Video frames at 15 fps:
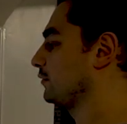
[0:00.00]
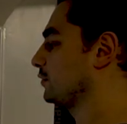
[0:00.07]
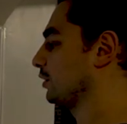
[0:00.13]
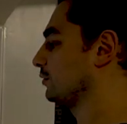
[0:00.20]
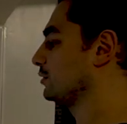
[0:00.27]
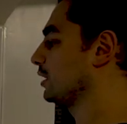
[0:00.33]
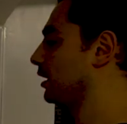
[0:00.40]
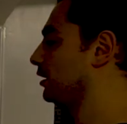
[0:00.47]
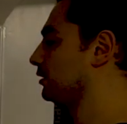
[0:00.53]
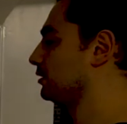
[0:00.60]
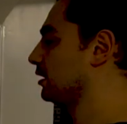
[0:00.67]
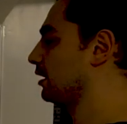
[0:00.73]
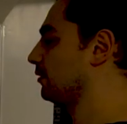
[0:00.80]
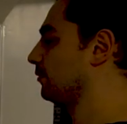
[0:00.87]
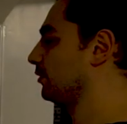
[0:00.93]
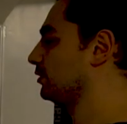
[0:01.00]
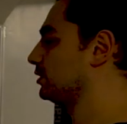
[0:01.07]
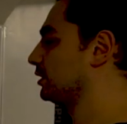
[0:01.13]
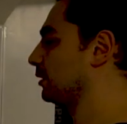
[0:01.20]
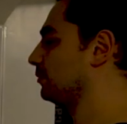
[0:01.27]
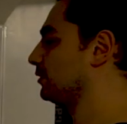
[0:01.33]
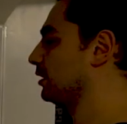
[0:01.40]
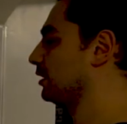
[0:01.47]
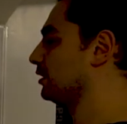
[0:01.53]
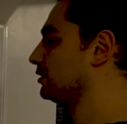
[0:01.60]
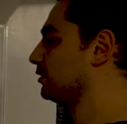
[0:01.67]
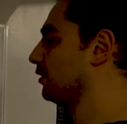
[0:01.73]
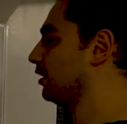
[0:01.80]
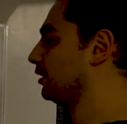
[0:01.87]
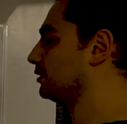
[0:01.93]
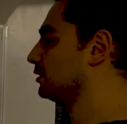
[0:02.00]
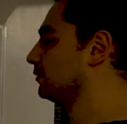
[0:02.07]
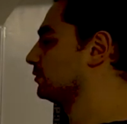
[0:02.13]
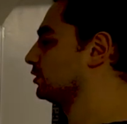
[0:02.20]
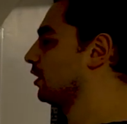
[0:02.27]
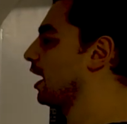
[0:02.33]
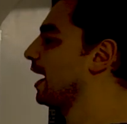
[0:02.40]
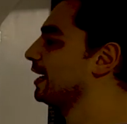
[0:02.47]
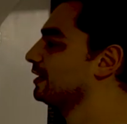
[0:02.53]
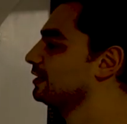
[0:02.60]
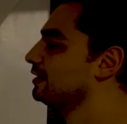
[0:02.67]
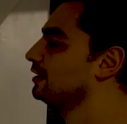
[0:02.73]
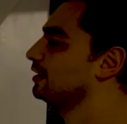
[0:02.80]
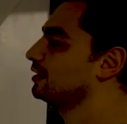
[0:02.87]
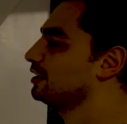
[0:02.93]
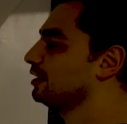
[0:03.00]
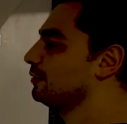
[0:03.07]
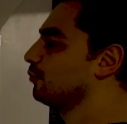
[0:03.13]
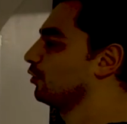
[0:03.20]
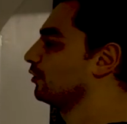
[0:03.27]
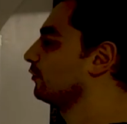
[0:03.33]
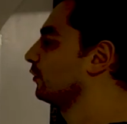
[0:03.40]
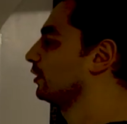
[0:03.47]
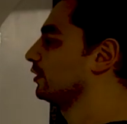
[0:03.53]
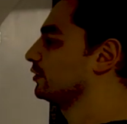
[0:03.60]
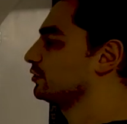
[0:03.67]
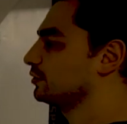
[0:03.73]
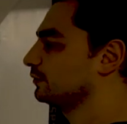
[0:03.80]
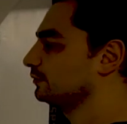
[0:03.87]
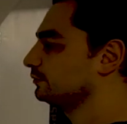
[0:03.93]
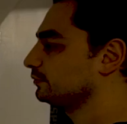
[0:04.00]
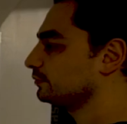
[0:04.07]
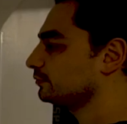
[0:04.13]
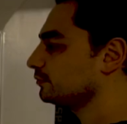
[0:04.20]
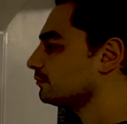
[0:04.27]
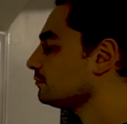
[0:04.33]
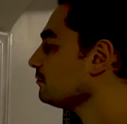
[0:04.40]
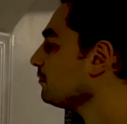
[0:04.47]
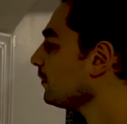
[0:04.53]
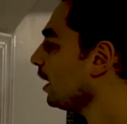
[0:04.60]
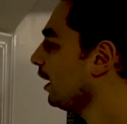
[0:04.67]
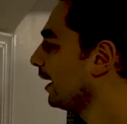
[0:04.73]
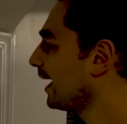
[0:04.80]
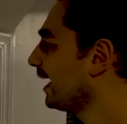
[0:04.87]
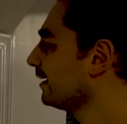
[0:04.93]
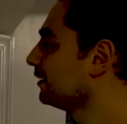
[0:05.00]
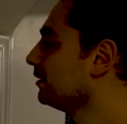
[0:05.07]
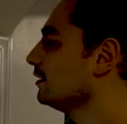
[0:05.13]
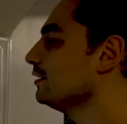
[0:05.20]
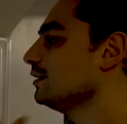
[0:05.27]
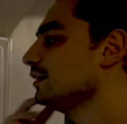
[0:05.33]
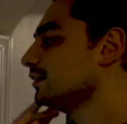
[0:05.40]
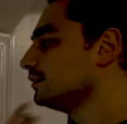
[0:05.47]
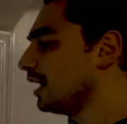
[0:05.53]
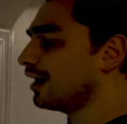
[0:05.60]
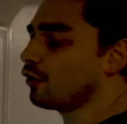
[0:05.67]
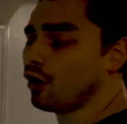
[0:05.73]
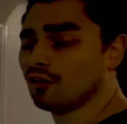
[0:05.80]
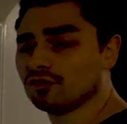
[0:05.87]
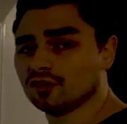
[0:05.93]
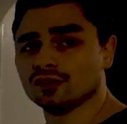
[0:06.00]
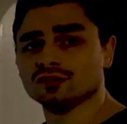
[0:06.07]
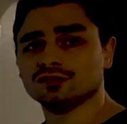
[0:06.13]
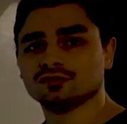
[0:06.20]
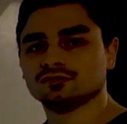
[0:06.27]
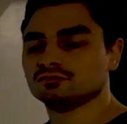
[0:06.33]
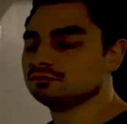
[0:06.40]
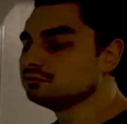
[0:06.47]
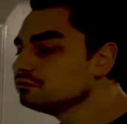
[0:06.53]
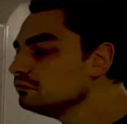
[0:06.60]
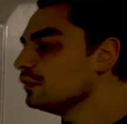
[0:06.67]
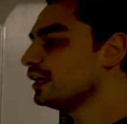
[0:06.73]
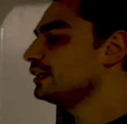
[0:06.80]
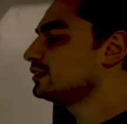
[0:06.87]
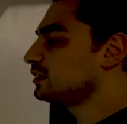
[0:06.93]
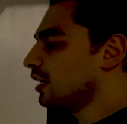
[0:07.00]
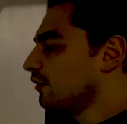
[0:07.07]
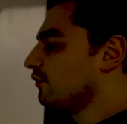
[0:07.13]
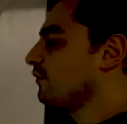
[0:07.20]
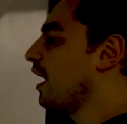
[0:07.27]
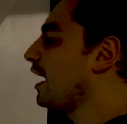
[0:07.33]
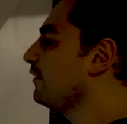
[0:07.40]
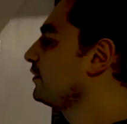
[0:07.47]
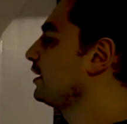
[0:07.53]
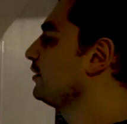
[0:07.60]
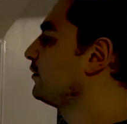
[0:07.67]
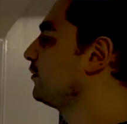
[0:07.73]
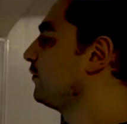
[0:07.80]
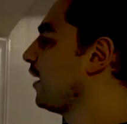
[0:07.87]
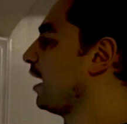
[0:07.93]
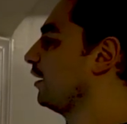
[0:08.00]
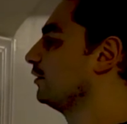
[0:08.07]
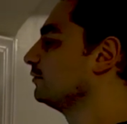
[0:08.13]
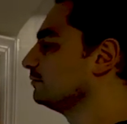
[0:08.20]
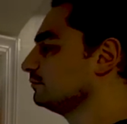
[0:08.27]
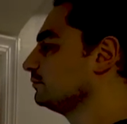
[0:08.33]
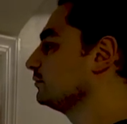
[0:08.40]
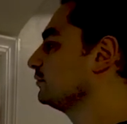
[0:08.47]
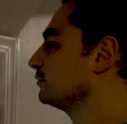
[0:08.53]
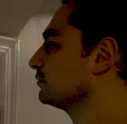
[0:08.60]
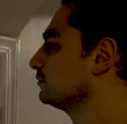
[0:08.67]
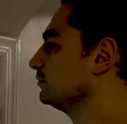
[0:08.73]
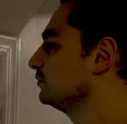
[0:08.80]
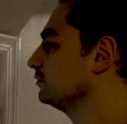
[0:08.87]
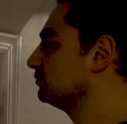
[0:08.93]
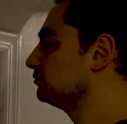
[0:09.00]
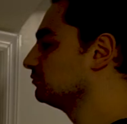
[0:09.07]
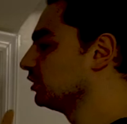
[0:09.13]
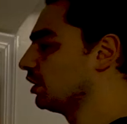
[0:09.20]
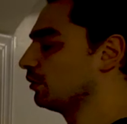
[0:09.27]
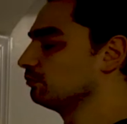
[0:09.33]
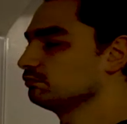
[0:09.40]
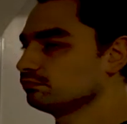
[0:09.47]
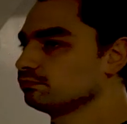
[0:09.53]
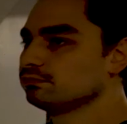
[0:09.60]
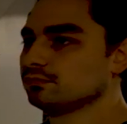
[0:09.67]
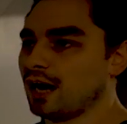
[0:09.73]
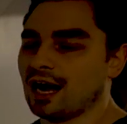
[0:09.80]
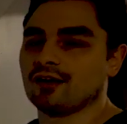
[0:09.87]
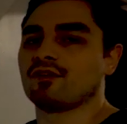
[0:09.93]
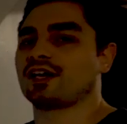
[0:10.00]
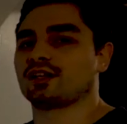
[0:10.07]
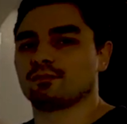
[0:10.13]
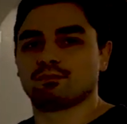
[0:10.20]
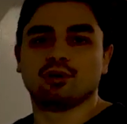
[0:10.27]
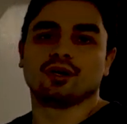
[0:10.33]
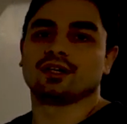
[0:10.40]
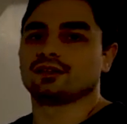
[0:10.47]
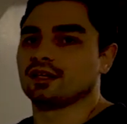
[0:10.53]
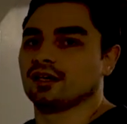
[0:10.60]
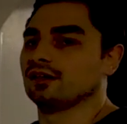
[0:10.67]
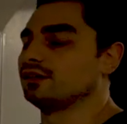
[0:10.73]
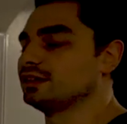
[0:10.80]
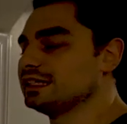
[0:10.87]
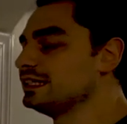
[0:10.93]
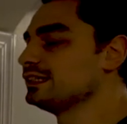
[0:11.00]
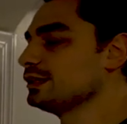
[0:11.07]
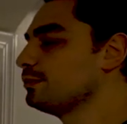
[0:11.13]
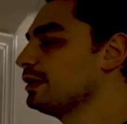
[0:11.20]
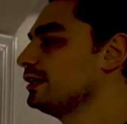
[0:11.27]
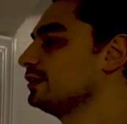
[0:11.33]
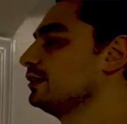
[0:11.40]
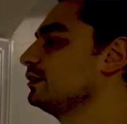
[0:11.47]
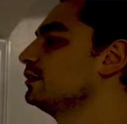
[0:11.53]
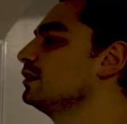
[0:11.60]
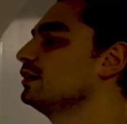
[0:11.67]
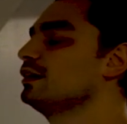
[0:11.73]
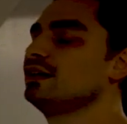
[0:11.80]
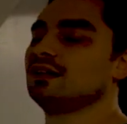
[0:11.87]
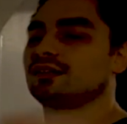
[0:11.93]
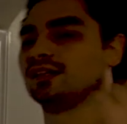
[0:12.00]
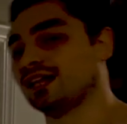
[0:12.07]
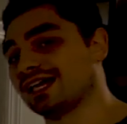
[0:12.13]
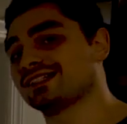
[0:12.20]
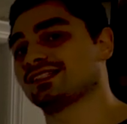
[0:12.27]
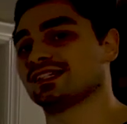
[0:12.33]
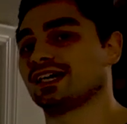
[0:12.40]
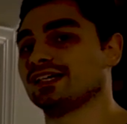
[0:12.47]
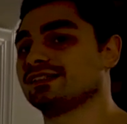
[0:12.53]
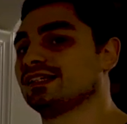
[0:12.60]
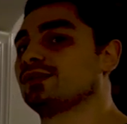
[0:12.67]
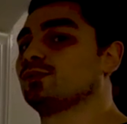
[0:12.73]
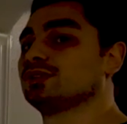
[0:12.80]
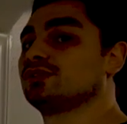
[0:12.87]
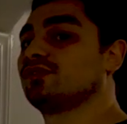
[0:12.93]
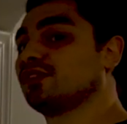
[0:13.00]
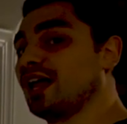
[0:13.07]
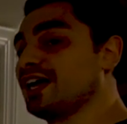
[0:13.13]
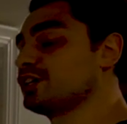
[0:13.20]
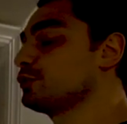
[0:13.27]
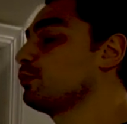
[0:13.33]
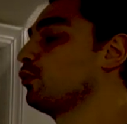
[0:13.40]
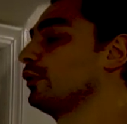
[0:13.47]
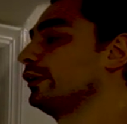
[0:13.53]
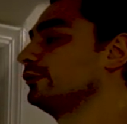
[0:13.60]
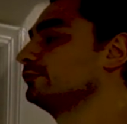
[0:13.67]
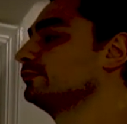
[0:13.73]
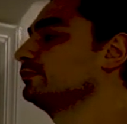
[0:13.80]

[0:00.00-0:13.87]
So done, done, we'll skip this, awesome. So I need a keyboard for this. Again, not awful, it's a five gig file. You know, I'd rather put it there, easy peasy. The next thing I did was Flashpoint.